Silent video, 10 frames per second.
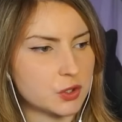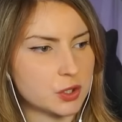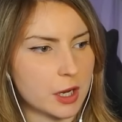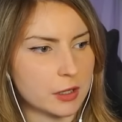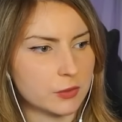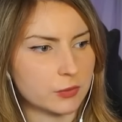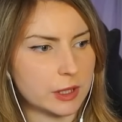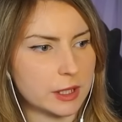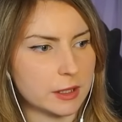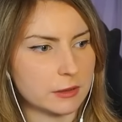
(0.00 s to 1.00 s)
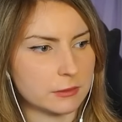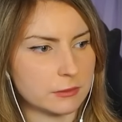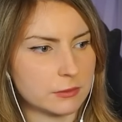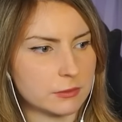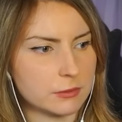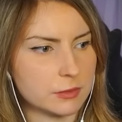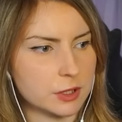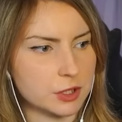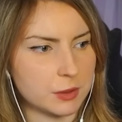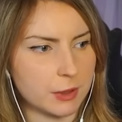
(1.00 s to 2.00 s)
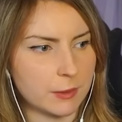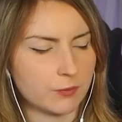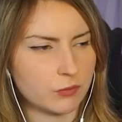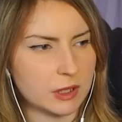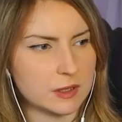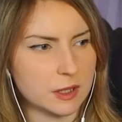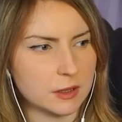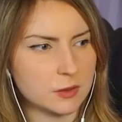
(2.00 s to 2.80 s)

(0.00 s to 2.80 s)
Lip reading: Chuck reading to Jimmy as kids?